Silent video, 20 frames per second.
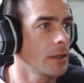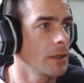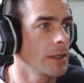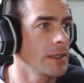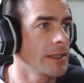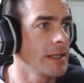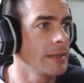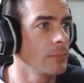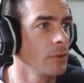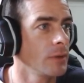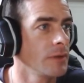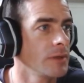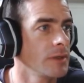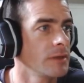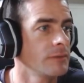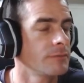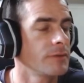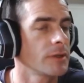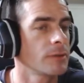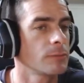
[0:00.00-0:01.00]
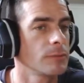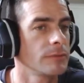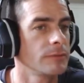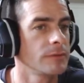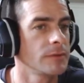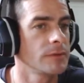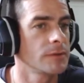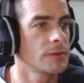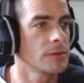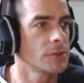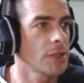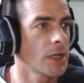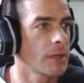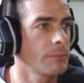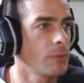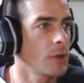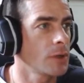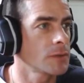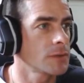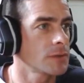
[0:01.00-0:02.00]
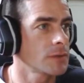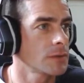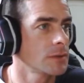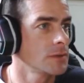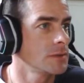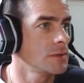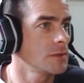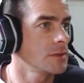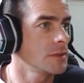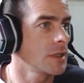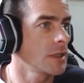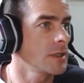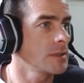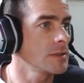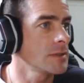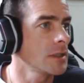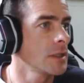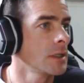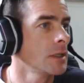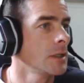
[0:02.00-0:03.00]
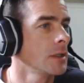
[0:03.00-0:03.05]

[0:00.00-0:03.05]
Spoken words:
enable the effect with this checkbox in this case.